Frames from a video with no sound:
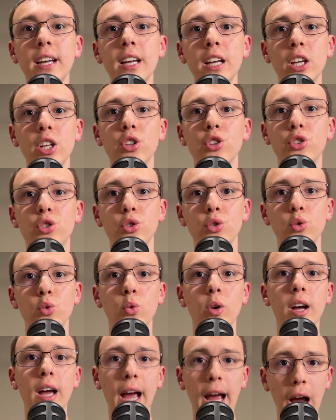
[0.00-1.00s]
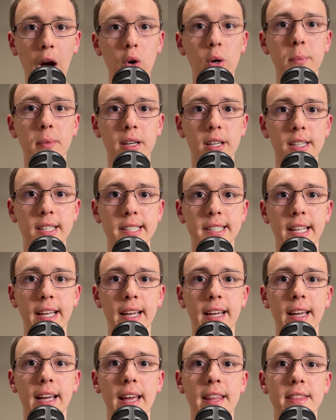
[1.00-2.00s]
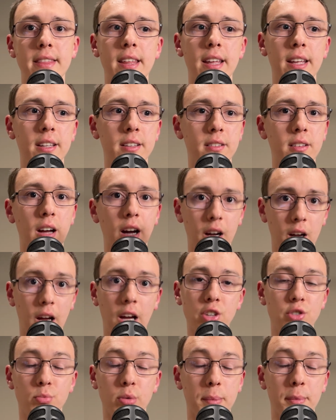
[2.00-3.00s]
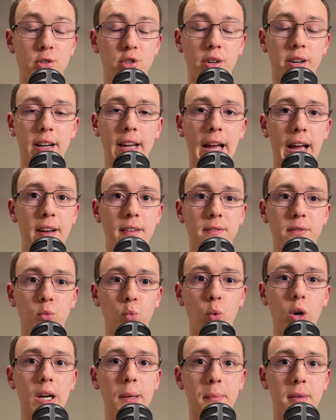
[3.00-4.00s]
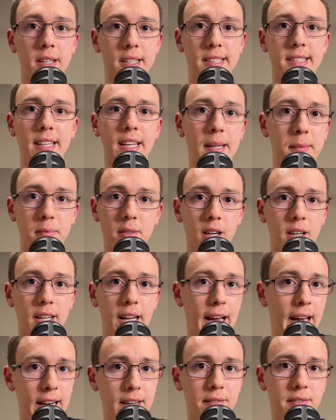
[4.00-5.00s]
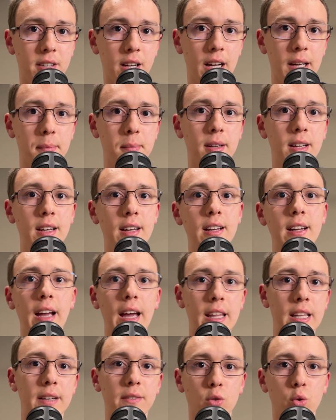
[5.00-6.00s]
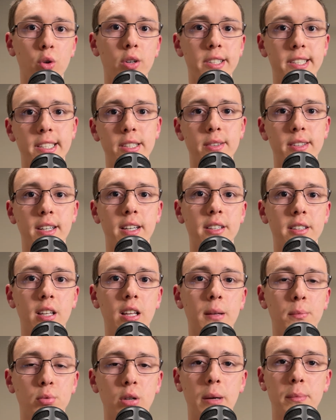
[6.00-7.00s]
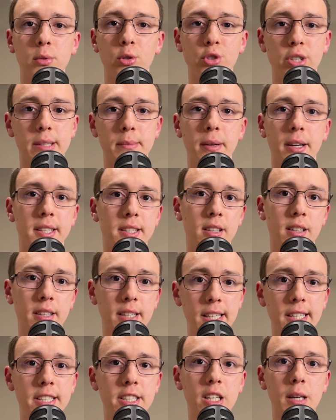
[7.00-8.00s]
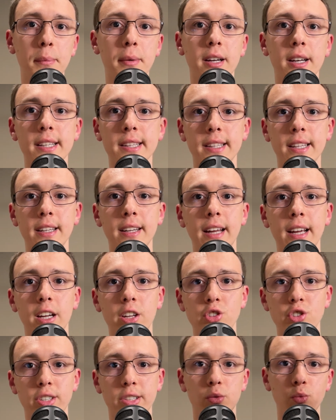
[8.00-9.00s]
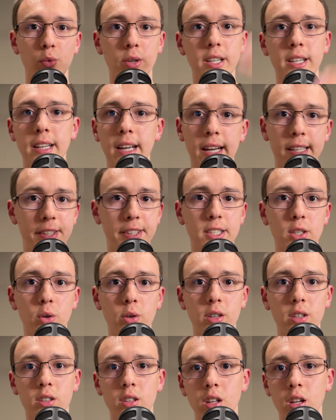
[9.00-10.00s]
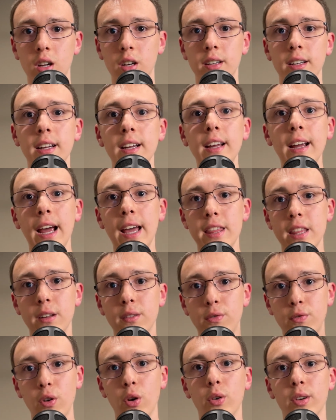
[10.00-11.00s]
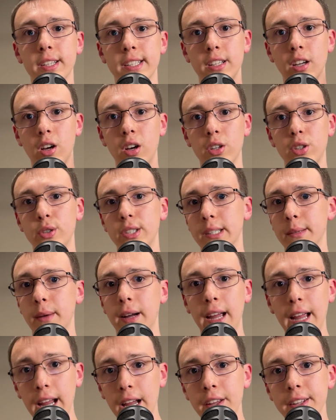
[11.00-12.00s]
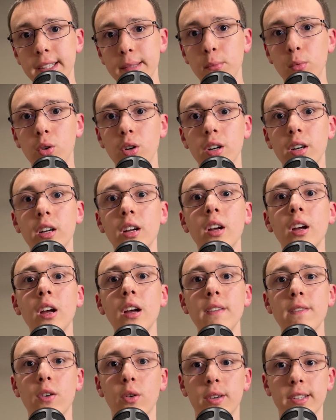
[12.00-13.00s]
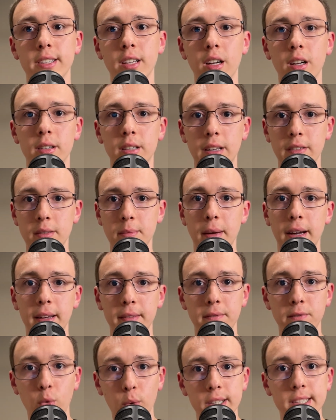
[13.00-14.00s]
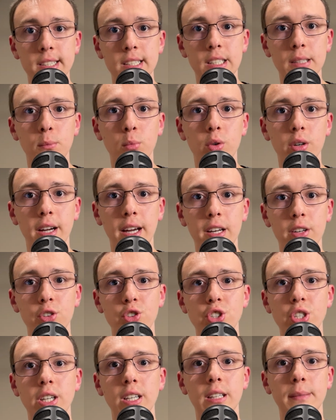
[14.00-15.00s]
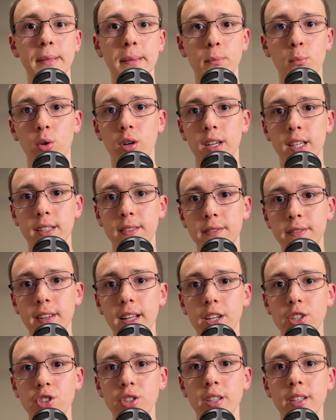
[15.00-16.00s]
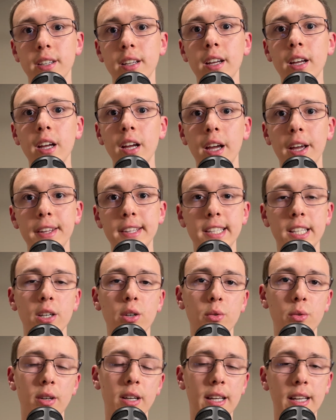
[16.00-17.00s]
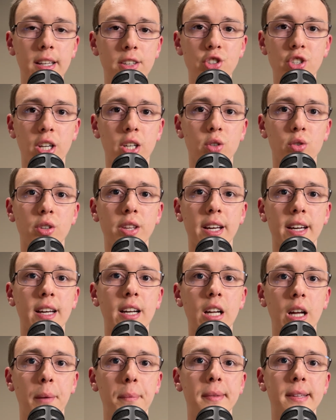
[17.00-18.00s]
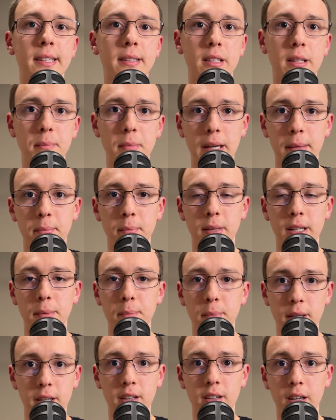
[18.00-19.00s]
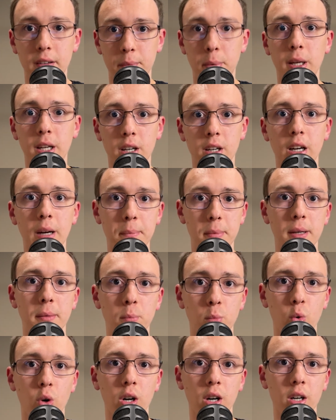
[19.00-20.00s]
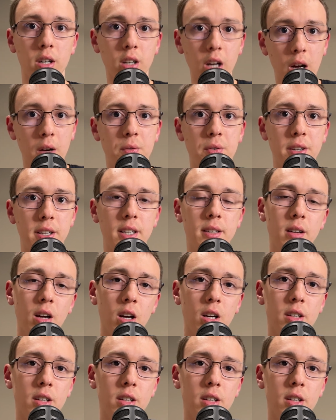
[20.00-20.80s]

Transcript: into how I'm going to say it, and then I pretty much already have what I'm going to say done ahead of time. And then of course, using a teleprompter just makes it a lot easier because then I can just read it as it's going along and then focus on using my hands more, focus on giving my voice a little more energy, a little bit more inflection. And so in general, that kind of helps to make me appear a bit more confident on